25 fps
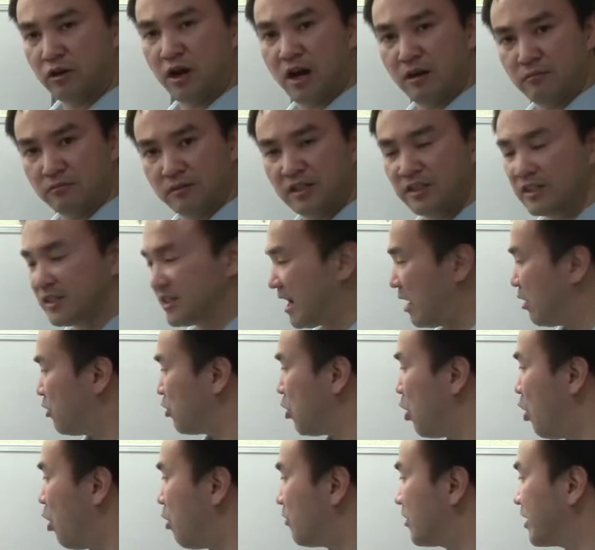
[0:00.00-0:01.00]
This is our goal
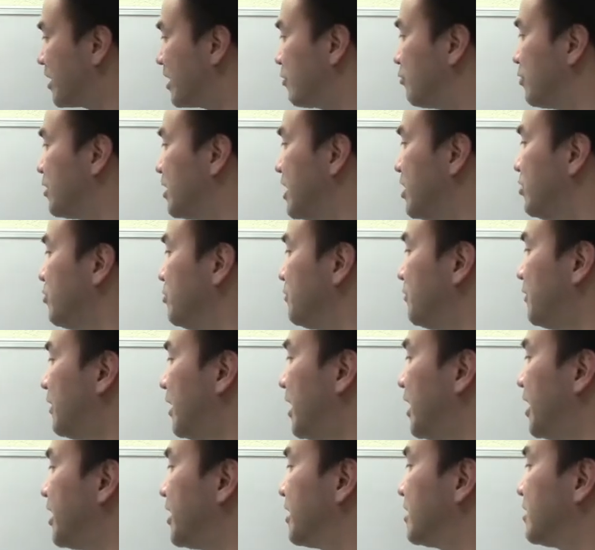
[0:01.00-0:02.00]
right here. We need to
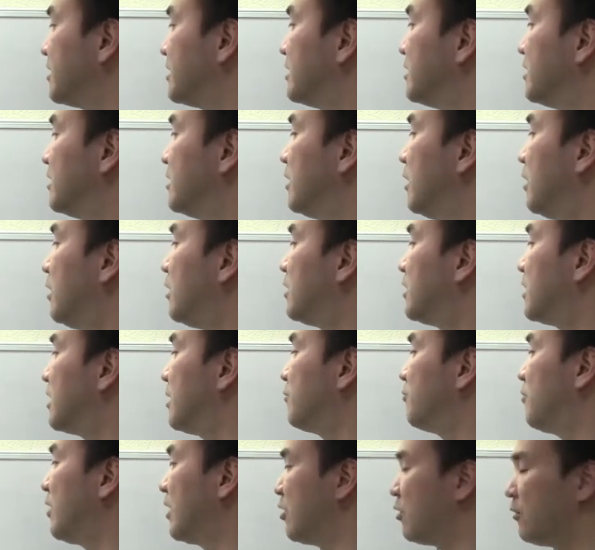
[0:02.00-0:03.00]
find R of
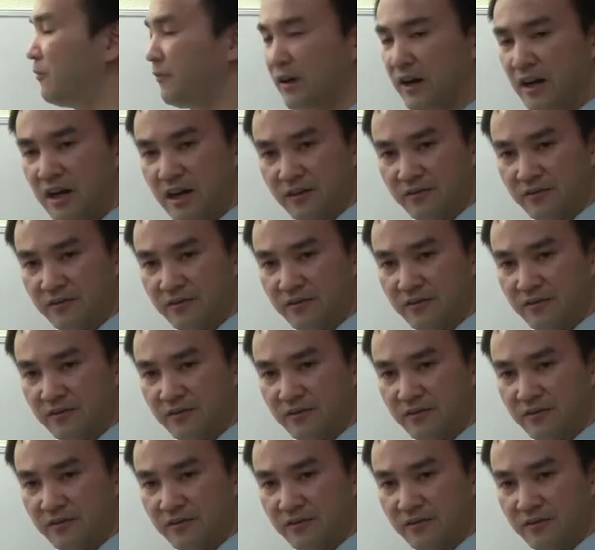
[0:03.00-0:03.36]
105.